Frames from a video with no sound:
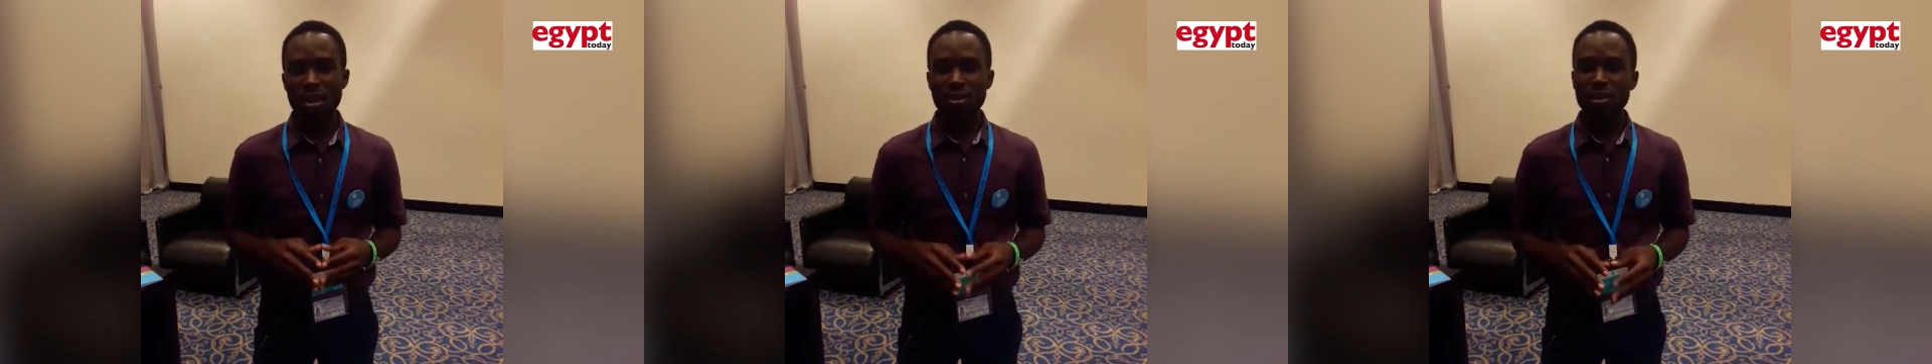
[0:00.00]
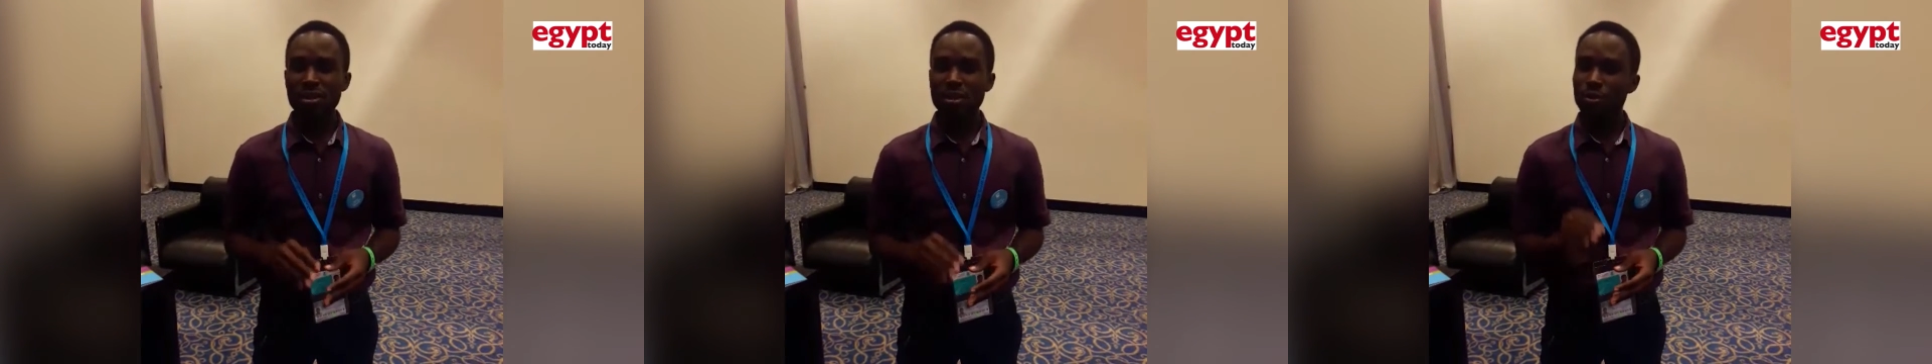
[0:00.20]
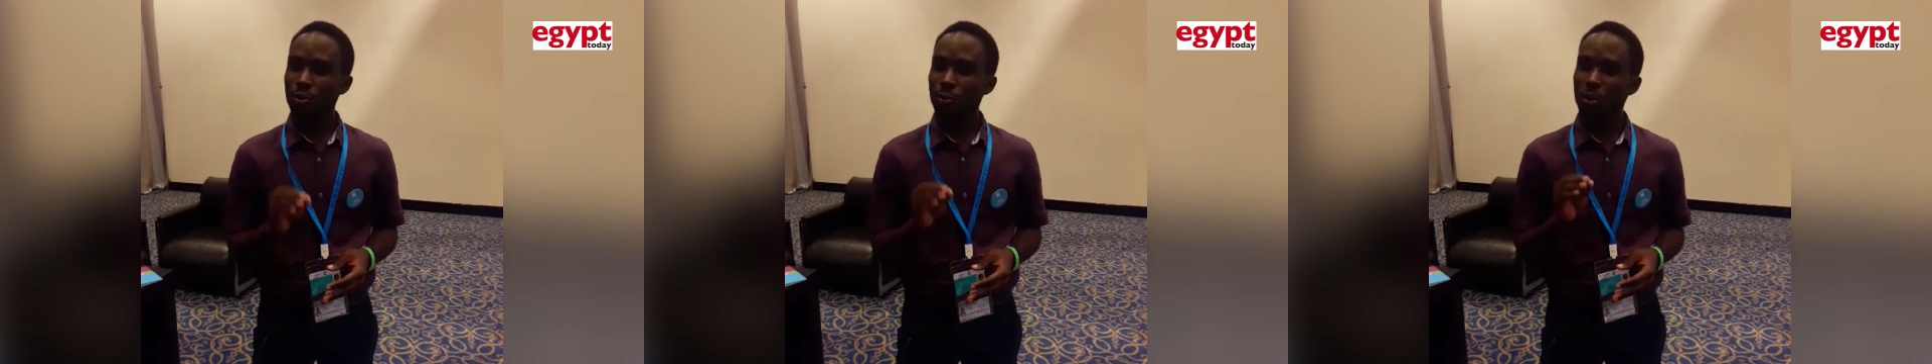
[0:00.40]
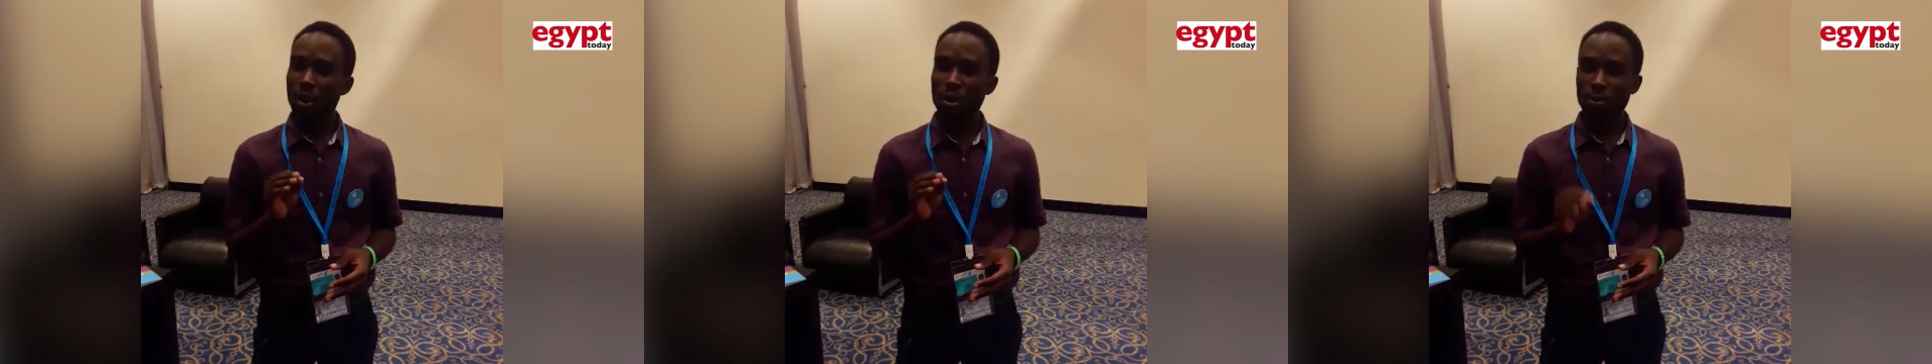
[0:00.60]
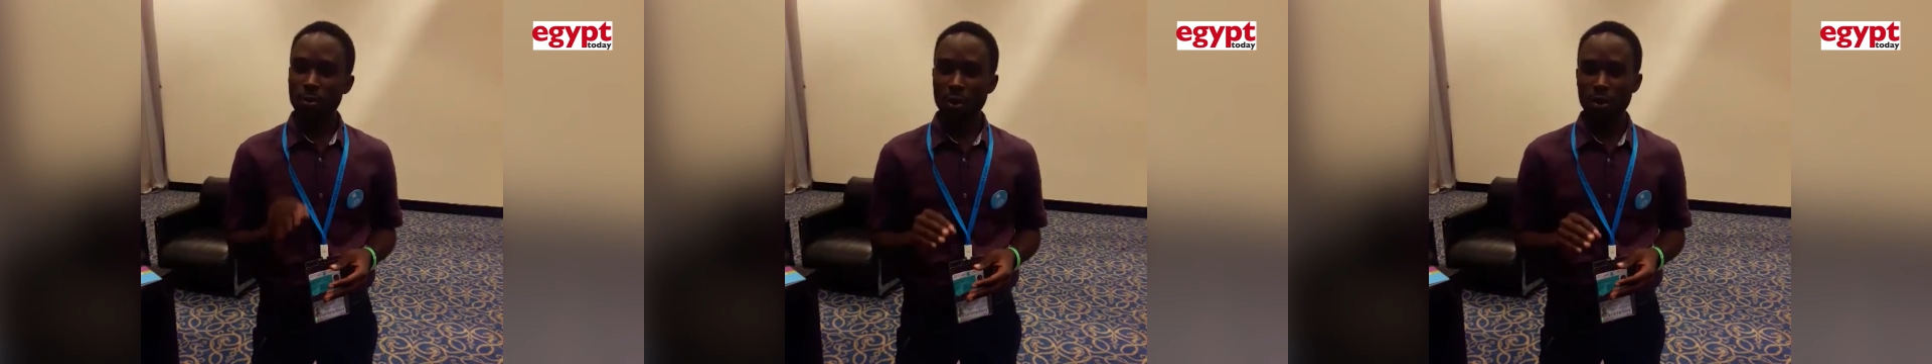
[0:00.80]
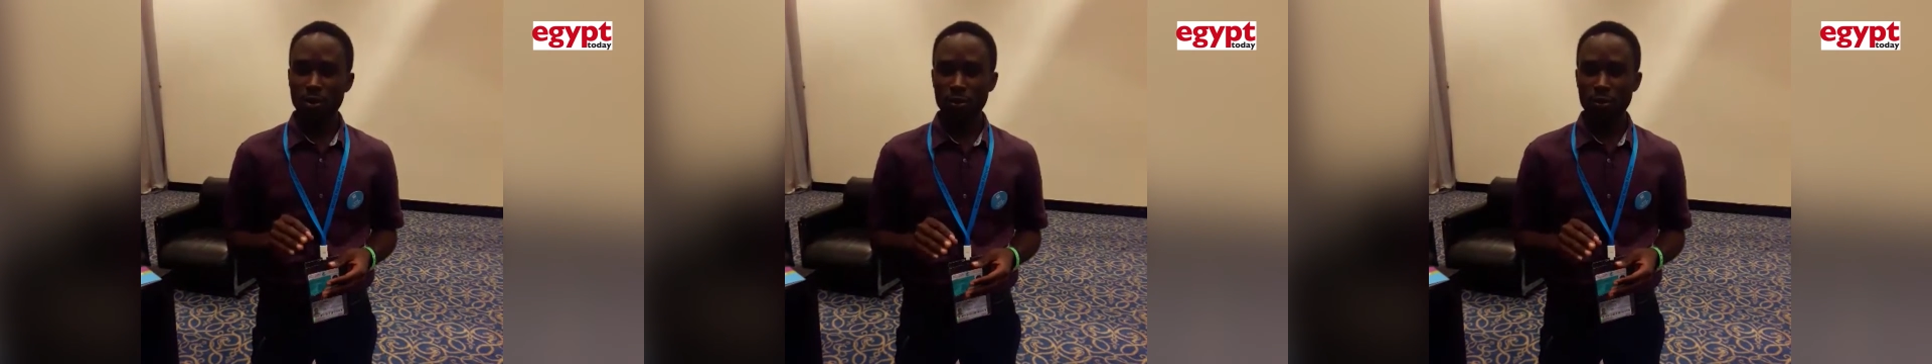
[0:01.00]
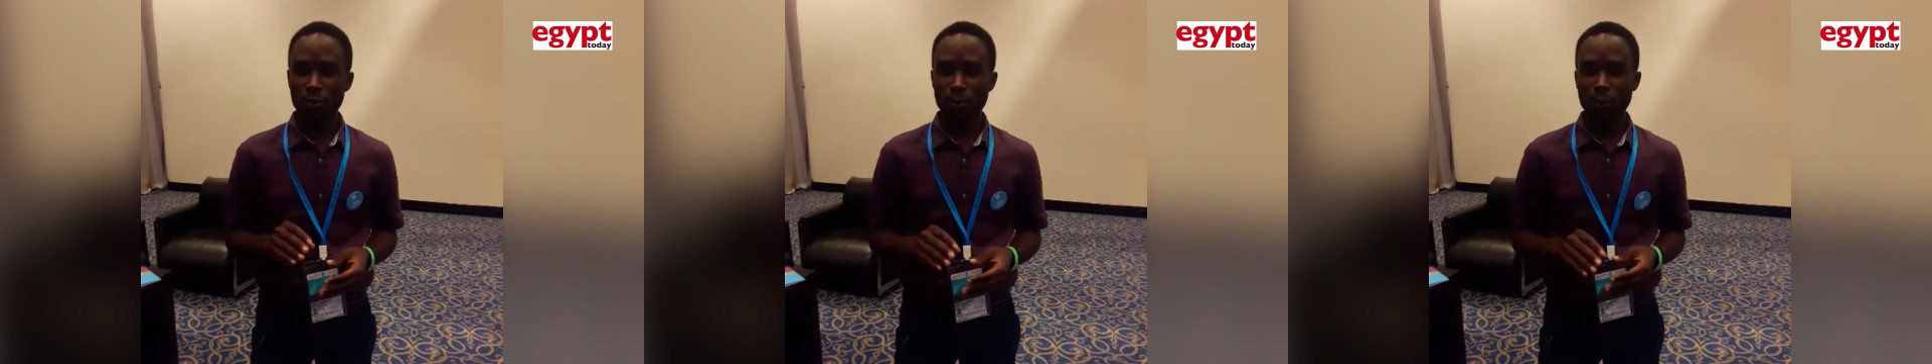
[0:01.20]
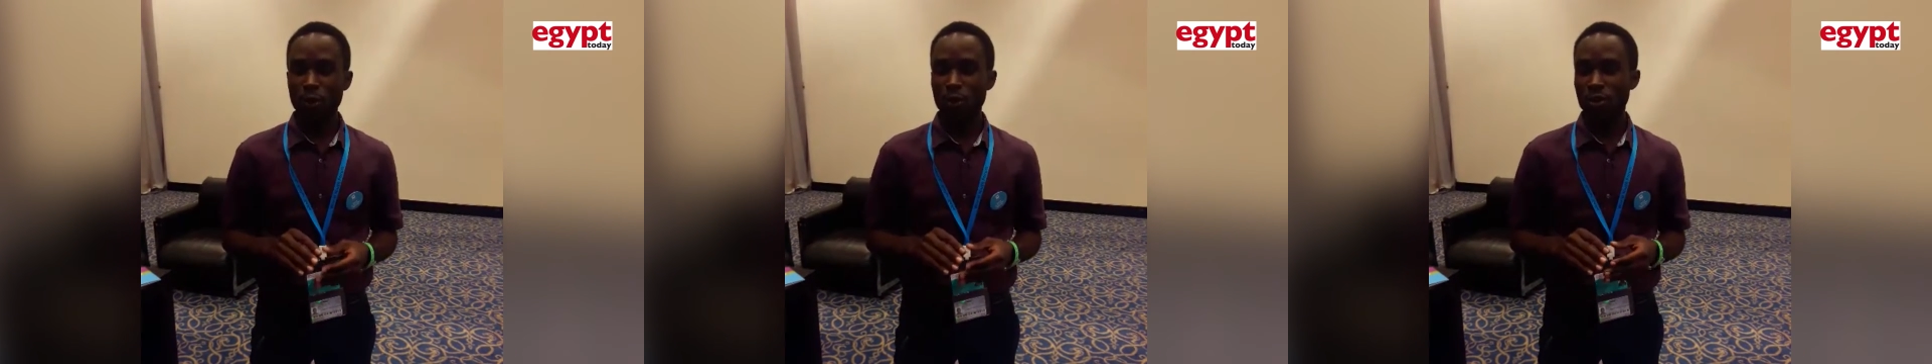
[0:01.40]
This is so paramount,
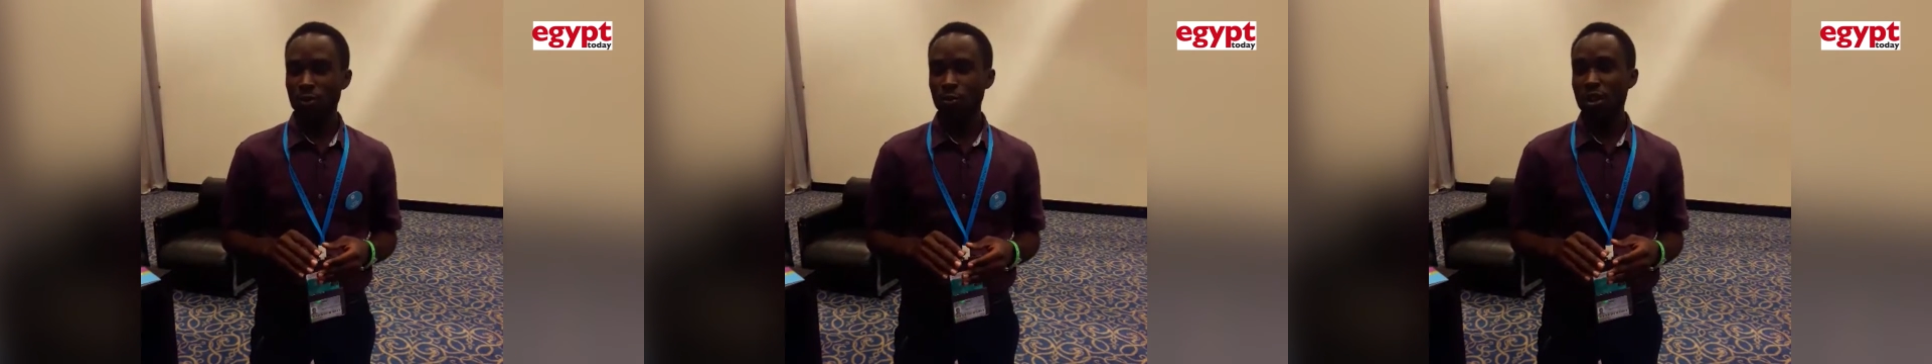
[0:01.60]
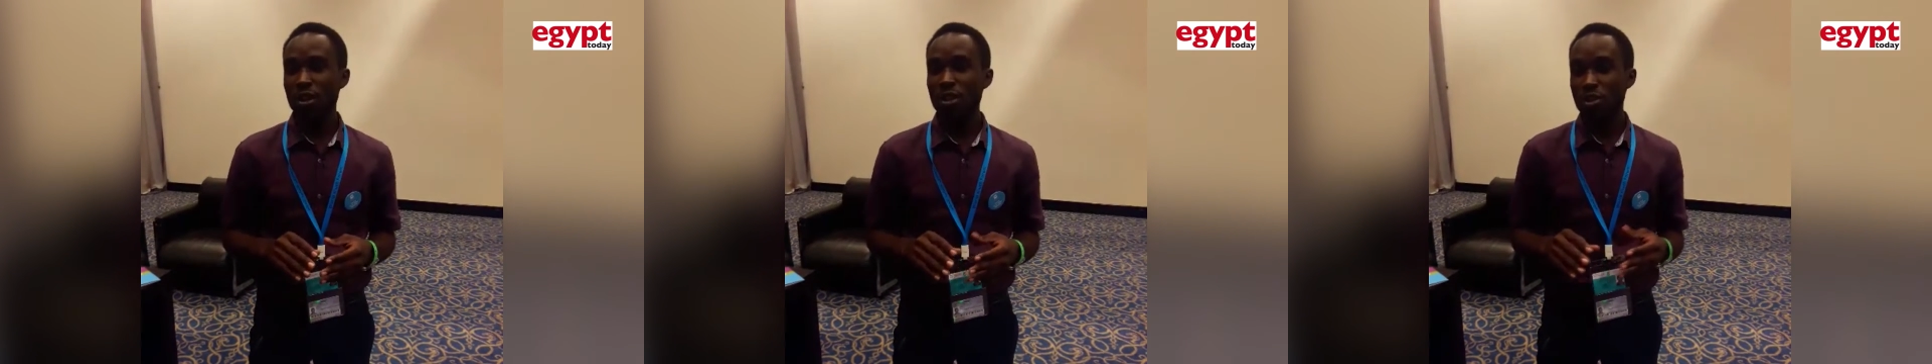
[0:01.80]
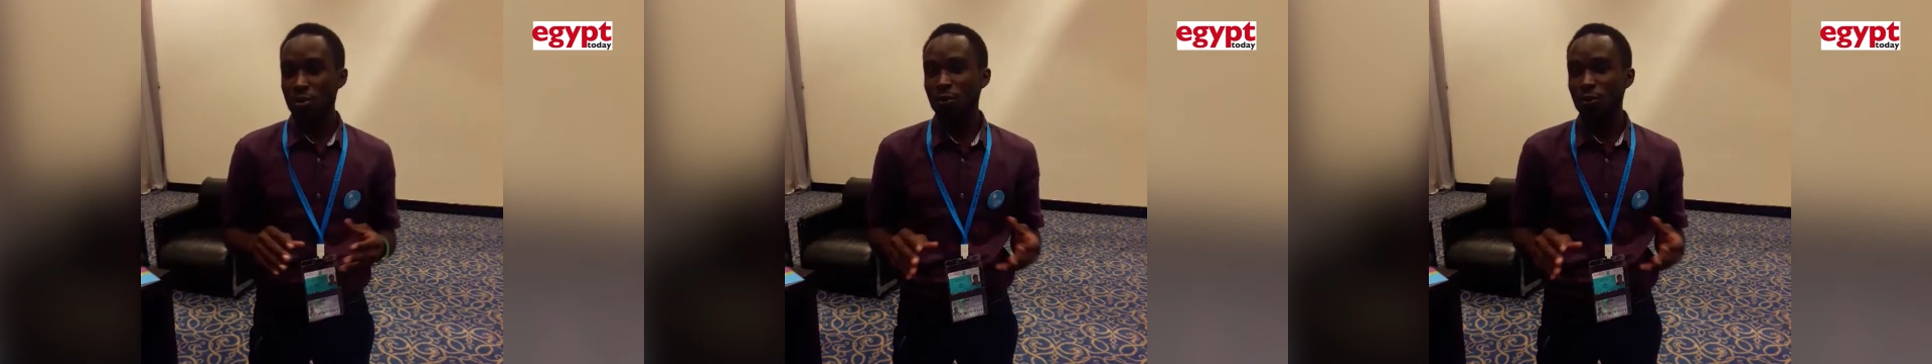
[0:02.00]
because when